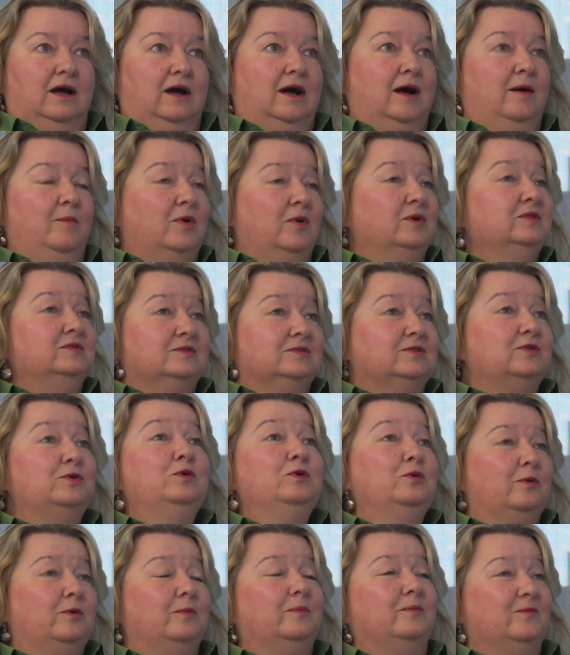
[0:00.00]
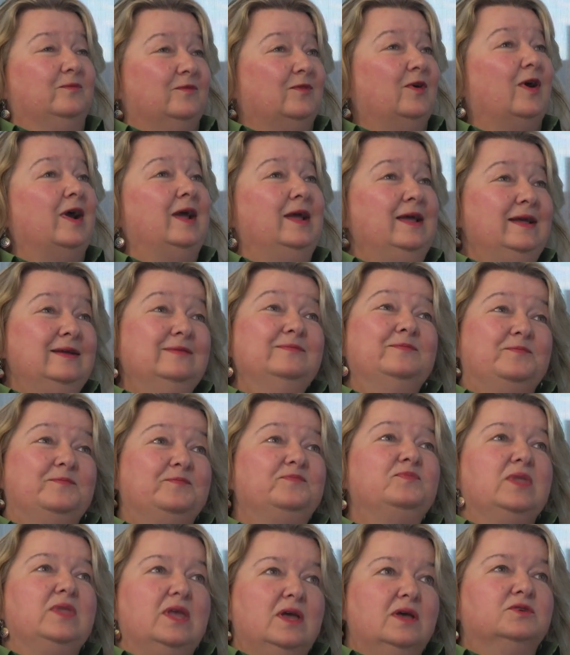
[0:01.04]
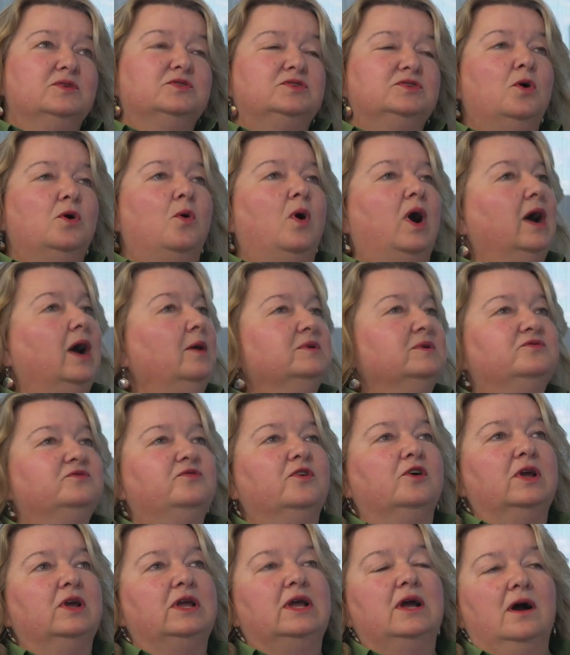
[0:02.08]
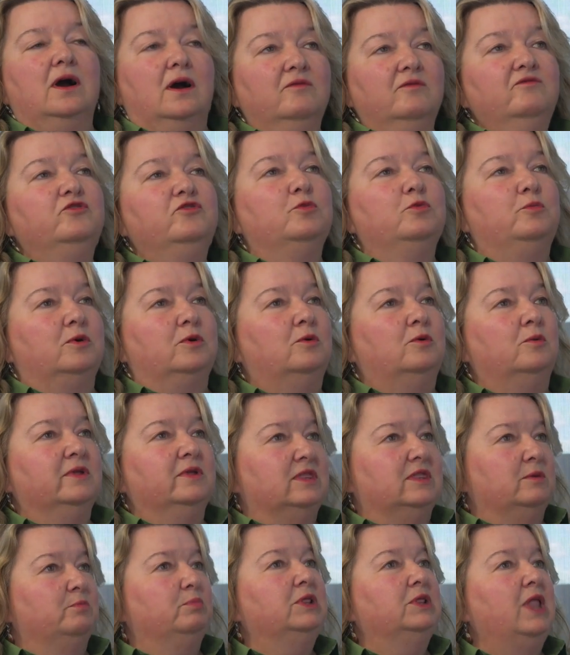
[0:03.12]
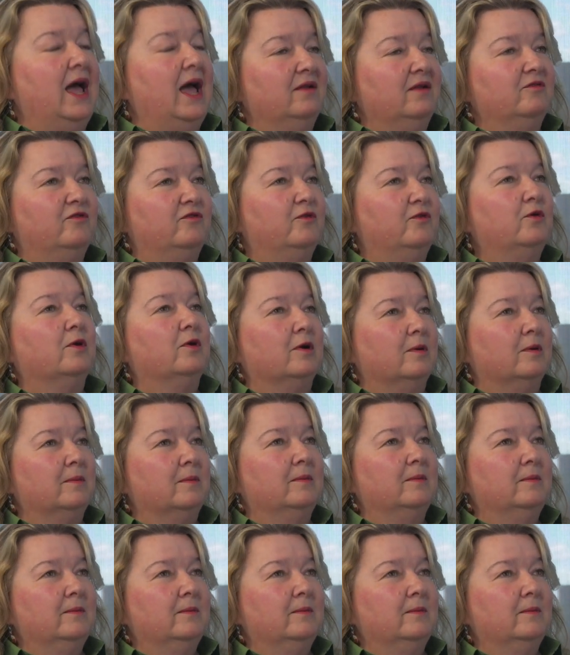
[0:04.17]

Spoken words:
I'm on Zoom, right? So I was very comfortable with the platform.